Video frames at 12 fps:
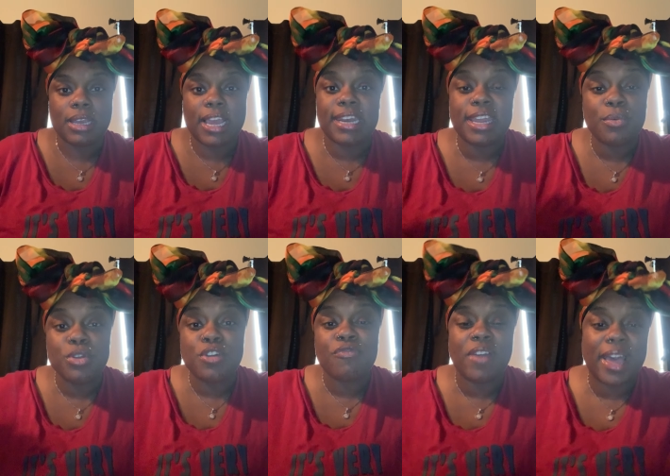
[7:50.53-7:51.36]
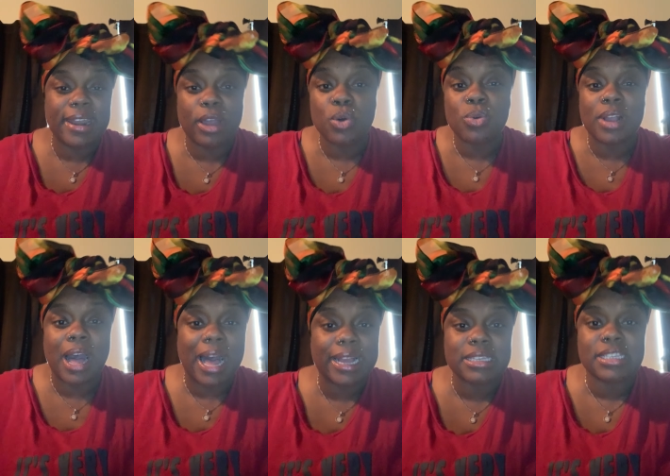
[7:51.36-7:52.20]
And then when you find out who
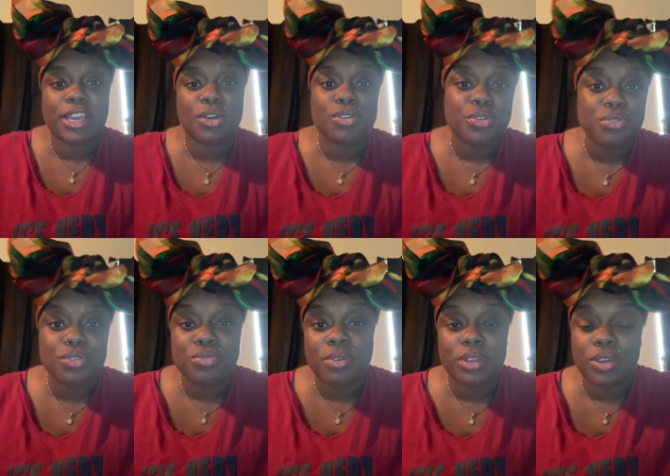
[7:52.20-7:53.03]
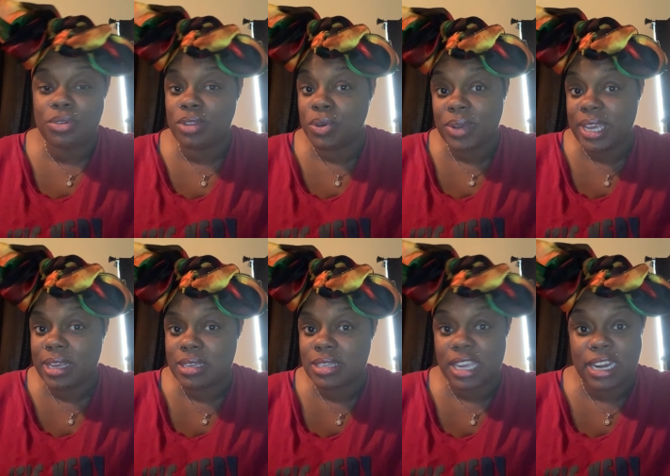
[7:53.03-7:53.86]
God tell you you you you
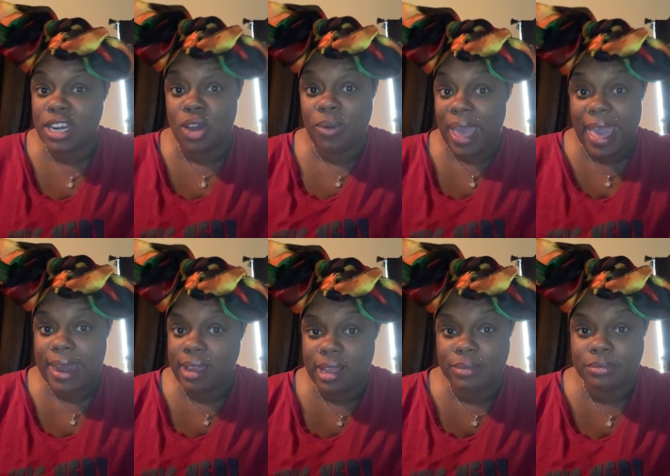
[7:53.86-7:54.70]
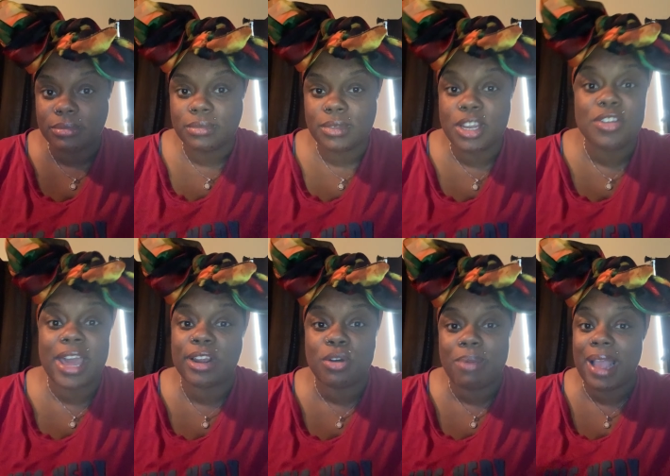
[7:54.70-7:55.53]
is and it don't add up, then you got
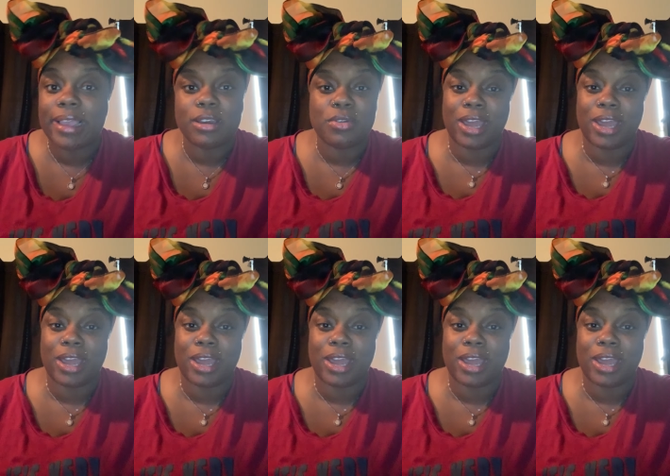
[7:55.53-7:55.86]
to go back and